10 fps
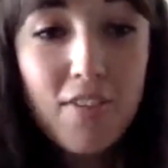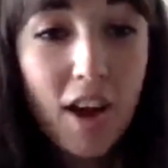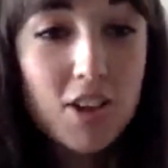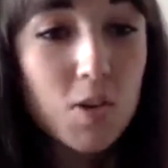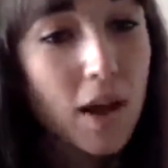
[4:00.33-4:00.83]
I
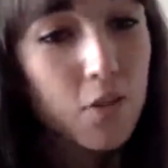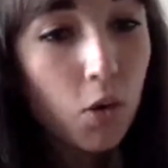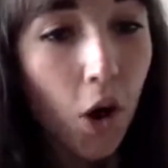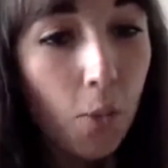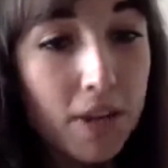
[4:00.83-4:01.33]
do have your
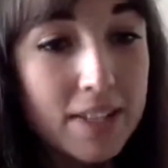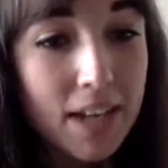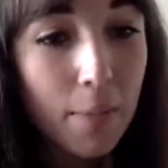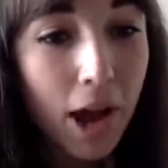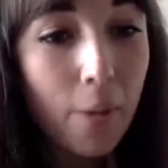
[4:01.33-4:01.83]
comments
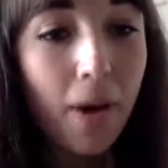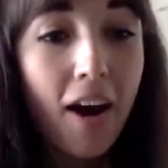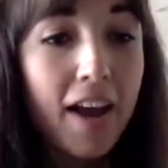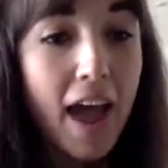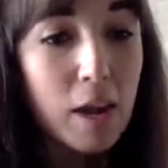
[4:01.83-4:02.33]
coming up.
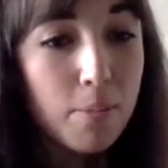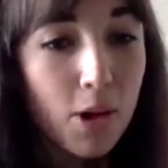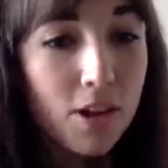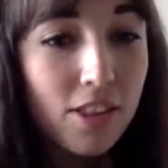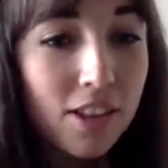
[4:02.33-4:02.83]
Hi, Anne
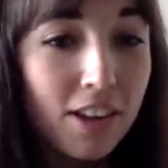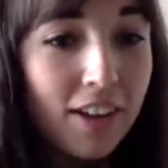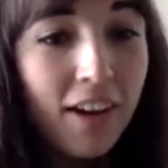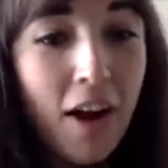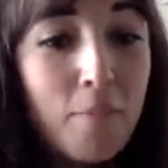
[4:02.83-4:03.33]
Booth.
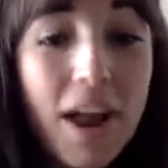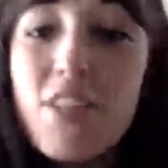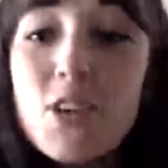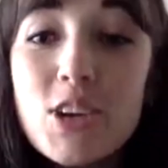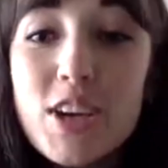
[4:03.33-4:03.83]
I'm glad that
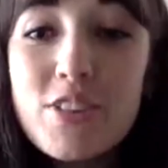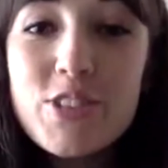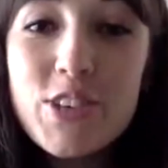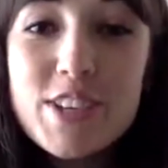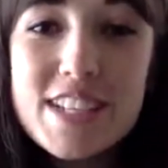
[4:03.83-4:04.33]
you're looking
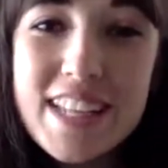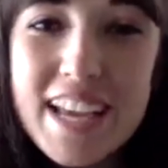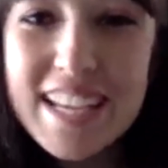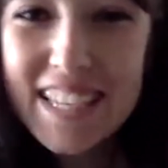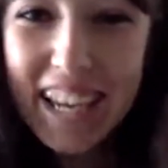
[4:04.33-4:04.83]
forward to
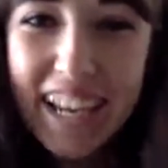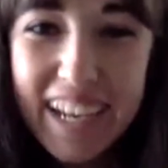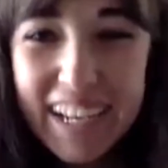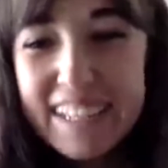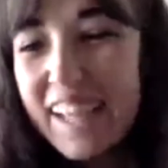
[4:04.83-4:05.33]
this.
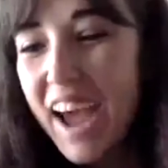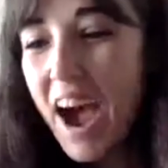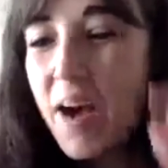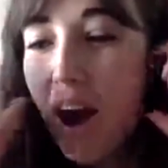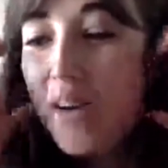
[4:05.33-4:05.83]

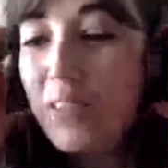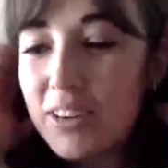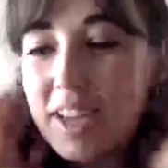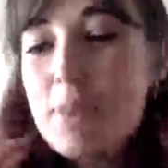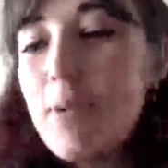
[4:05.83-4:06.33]
I will
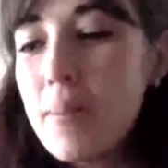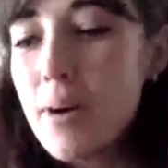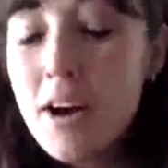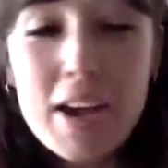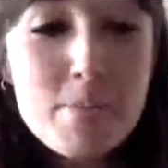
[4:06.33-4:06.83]
keep up.
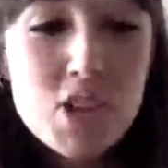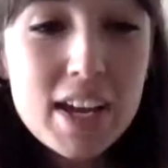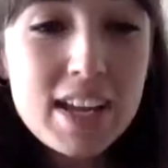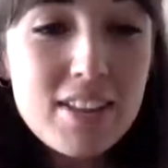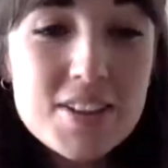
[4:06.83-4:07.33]
I'll keep
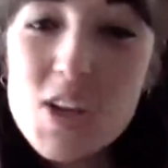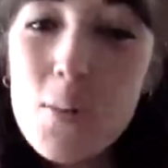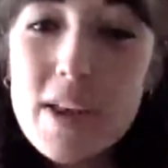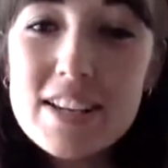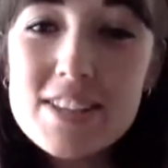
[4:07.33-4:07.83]
checking those
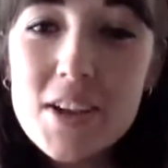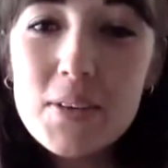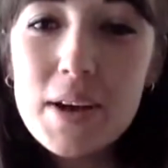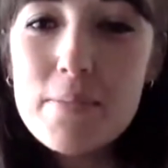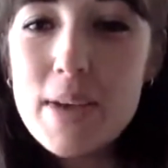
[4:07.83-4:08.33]
comments.
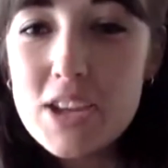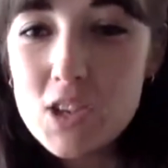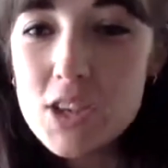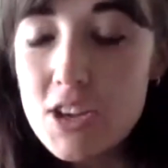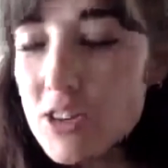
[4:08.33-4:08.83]
So make
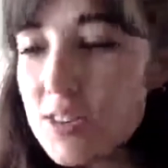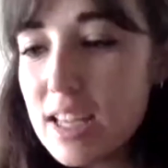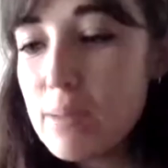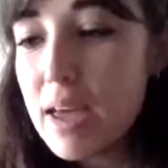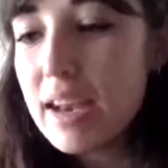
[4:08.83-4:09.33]
sure that you do
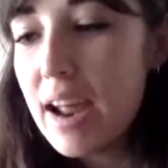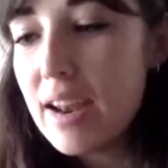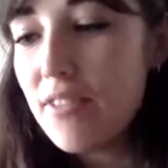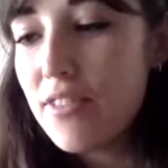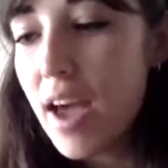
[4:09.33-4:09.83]
send them in. And
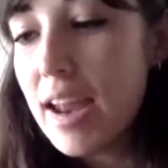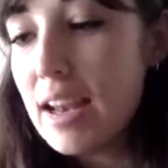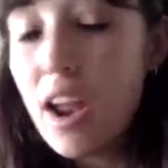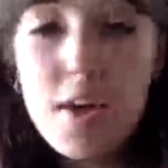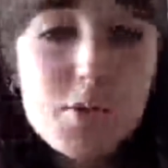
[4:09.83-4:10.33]
if any
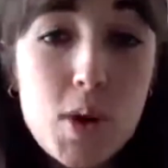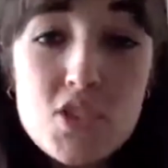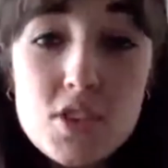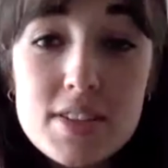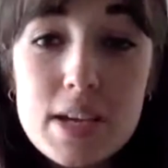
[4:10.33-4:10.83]
live
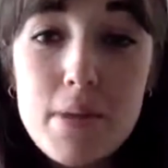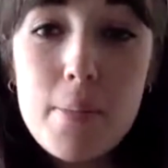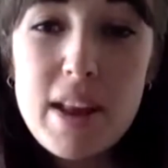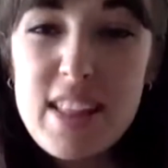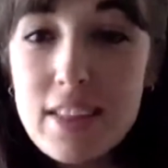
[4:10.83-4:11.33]
questions come up,
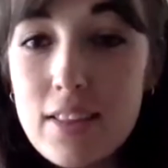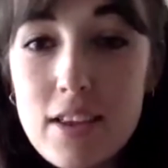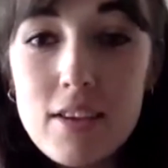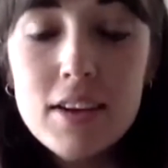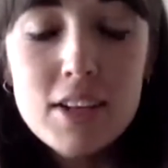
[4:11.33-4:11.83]
anything that you